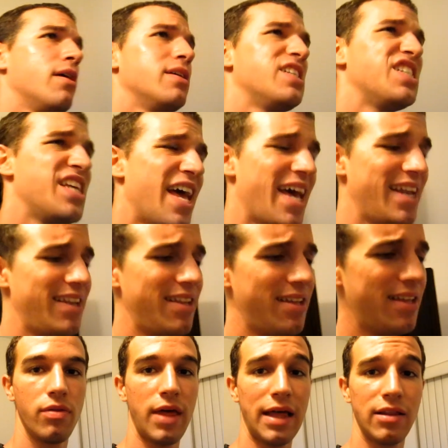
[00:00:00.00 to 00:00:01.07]
said
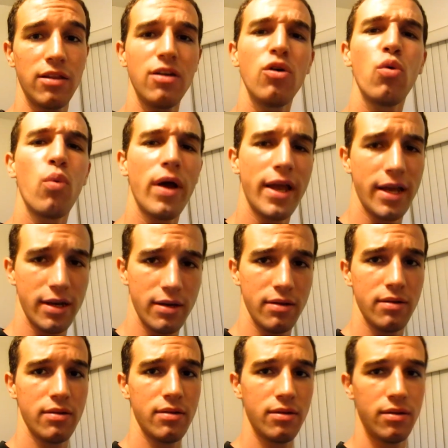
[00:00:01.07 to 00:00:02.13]
that Lil Wayne
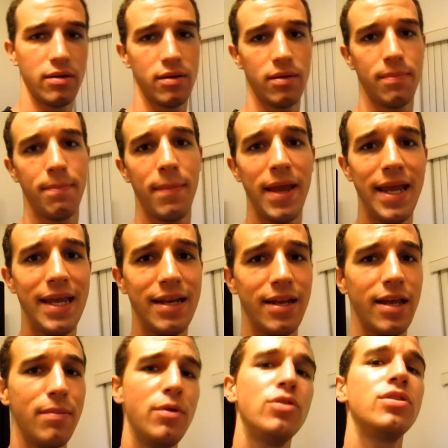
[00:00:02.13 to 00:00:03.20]
made
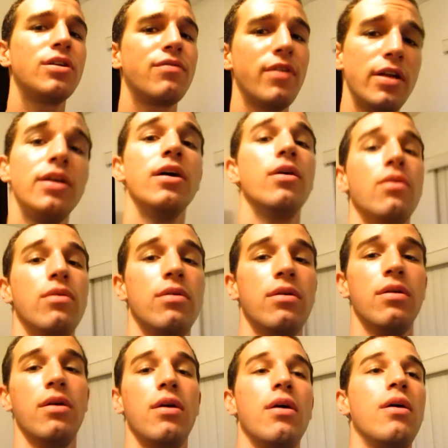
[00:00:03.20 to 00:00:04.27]
a music video
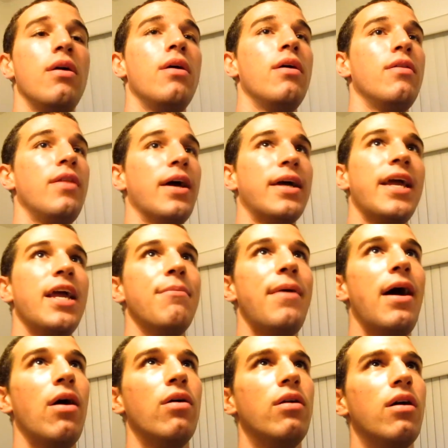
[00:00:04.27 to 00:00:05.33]
that came
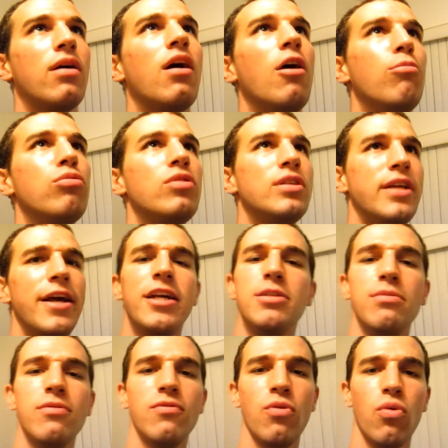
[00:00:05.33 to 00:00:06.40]
out a couple of days
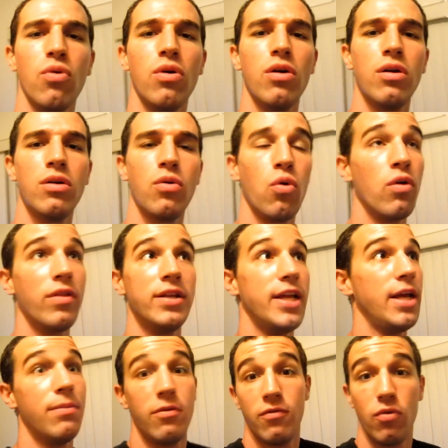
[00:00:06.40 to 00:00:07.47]
before, or the
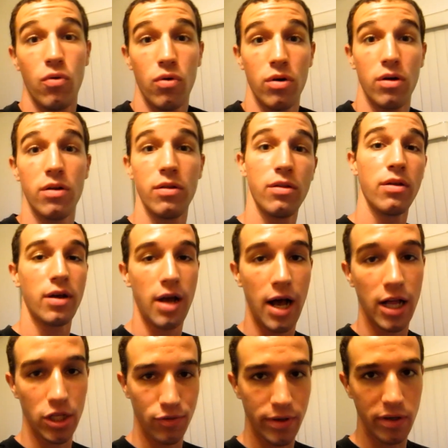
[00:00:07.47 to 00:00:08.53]
day before, the
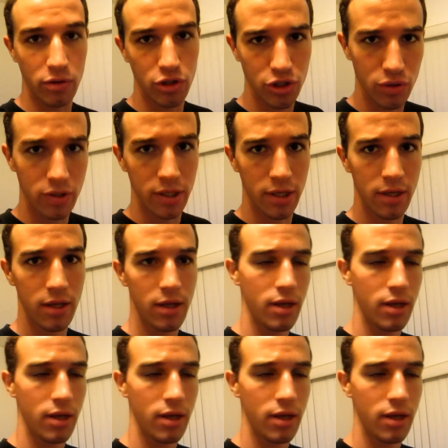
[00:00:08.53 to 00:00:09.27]
Colorado shooting,